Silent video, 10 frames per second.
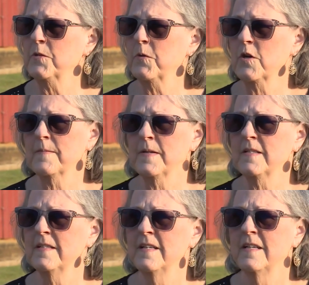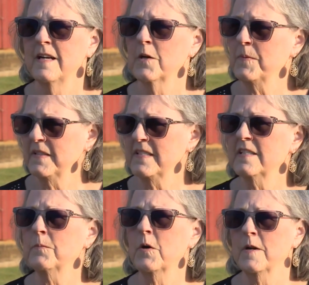department, our police
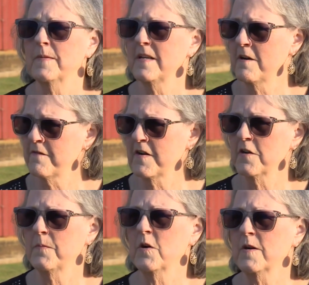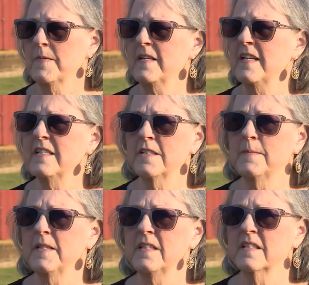department, our fire department. And to
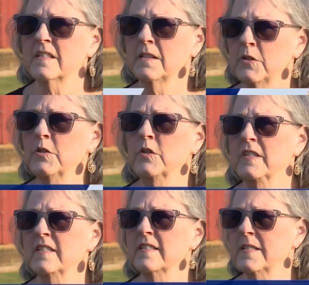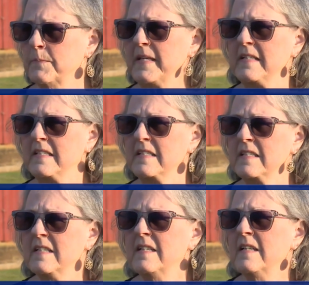me, it is ludicrous to spend
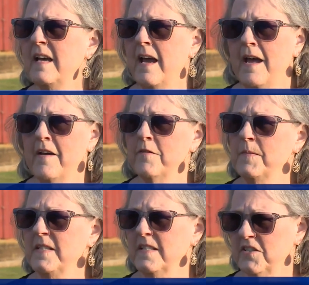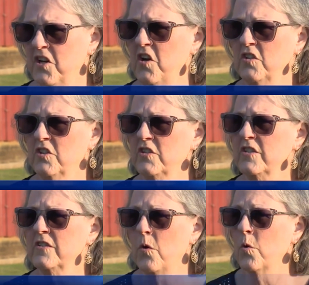a half a million
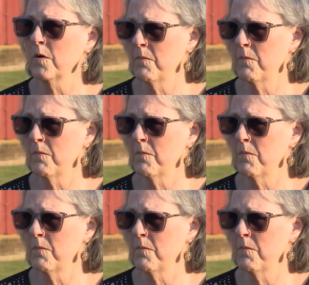dollars or